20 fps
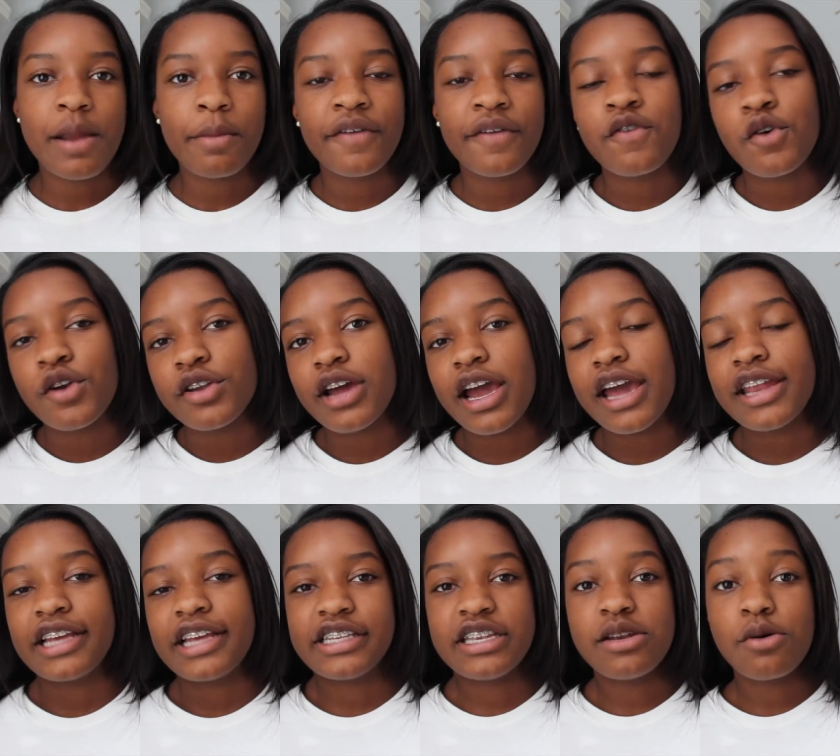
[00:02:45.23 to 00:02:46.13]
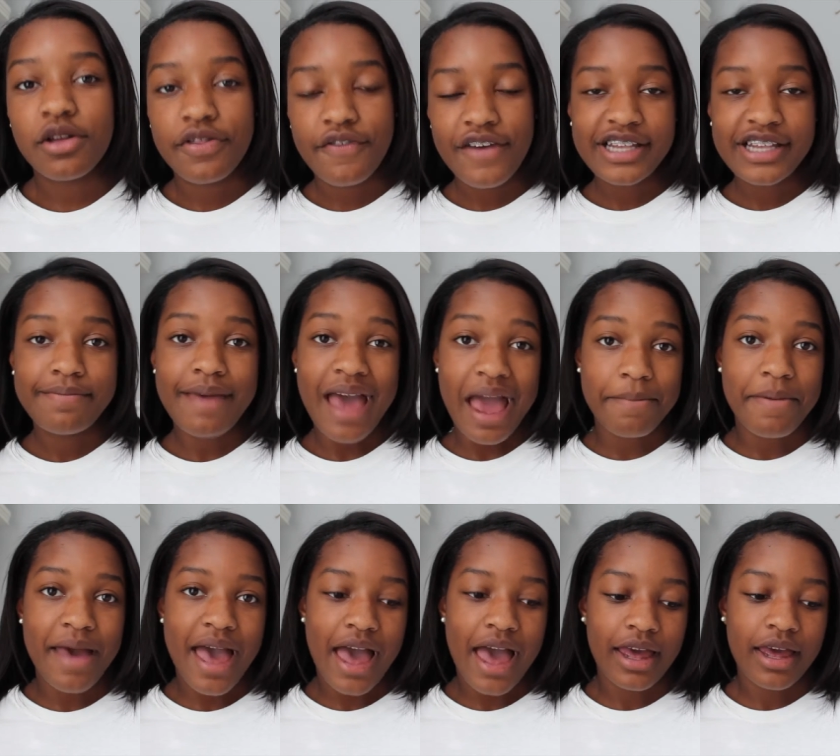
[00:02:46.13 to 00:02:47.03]
Number 49 is a North Face
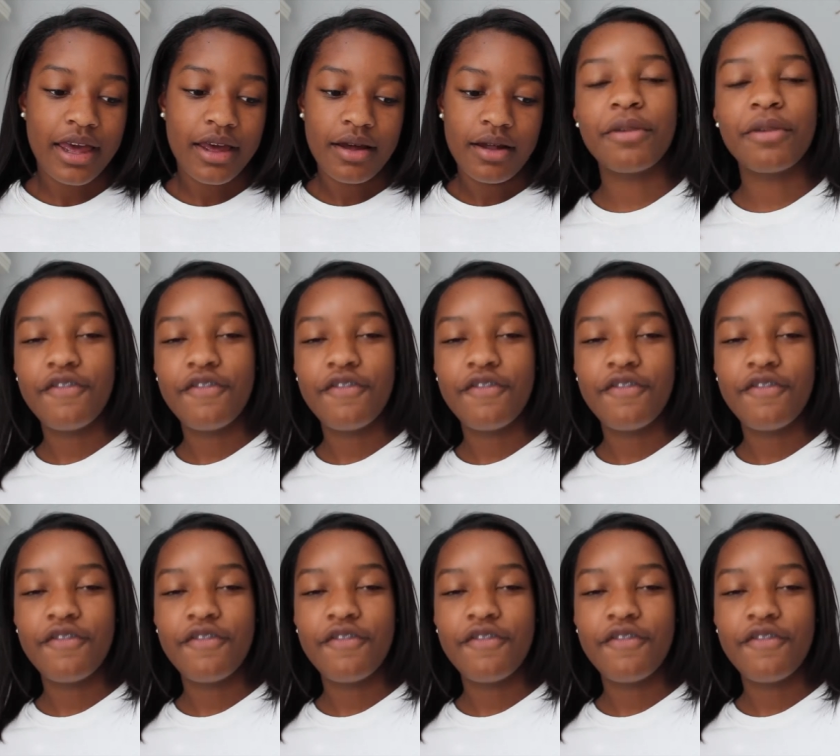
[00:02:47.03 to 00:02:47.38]
backpack.